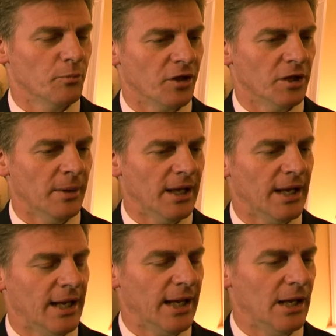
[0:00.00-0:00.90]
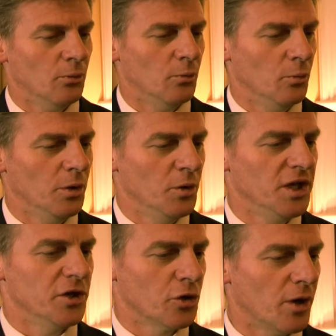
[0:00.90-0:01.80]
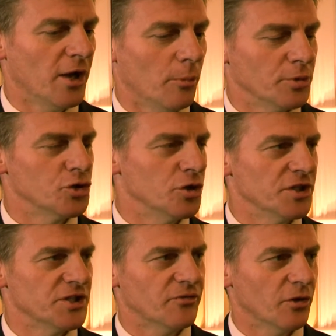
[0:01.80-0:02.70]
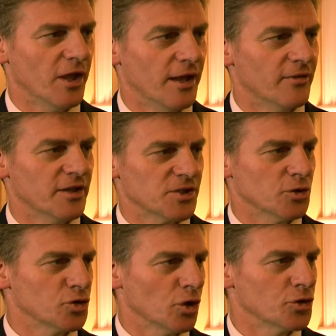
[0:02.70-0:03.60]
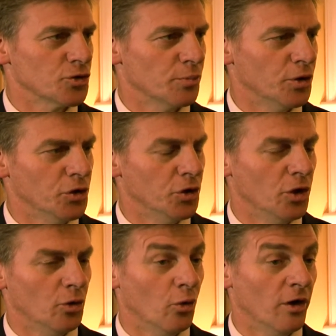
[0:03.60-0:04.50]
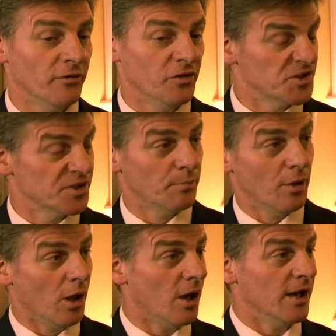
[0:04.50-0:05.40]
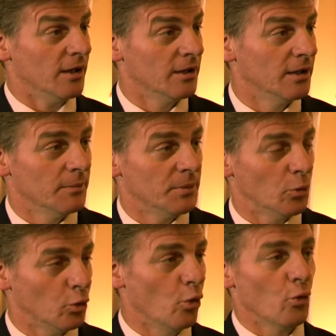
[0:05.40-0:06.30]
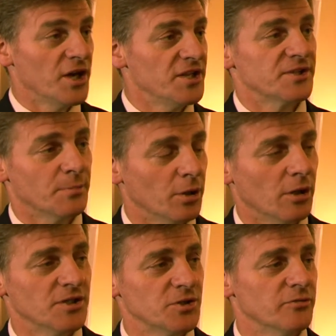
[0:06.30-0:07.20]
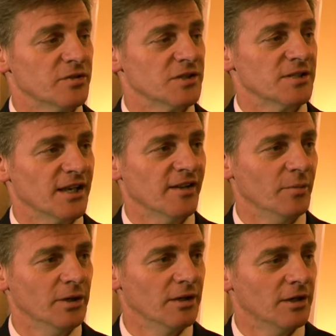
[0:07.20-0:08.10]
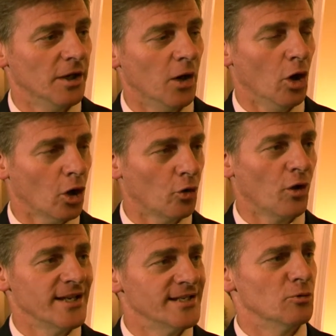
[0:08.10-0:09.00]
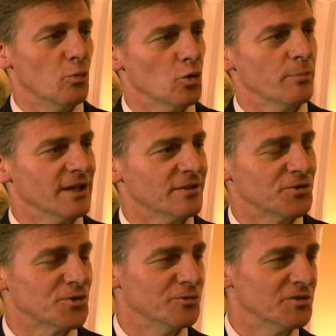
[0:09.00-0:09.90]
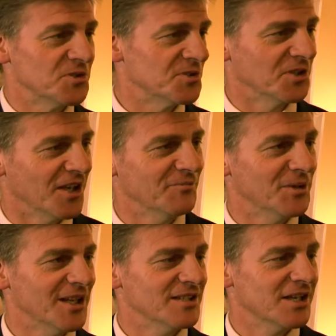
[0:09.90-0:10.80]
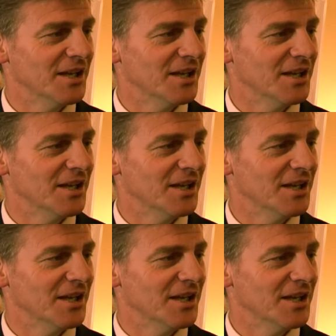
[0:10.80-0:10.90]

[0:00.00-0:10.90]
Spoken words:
think about how we need to create opportunities for the social entrepreneur, or often the supplier, people who already supply services to government know a great deal more about those services than government does.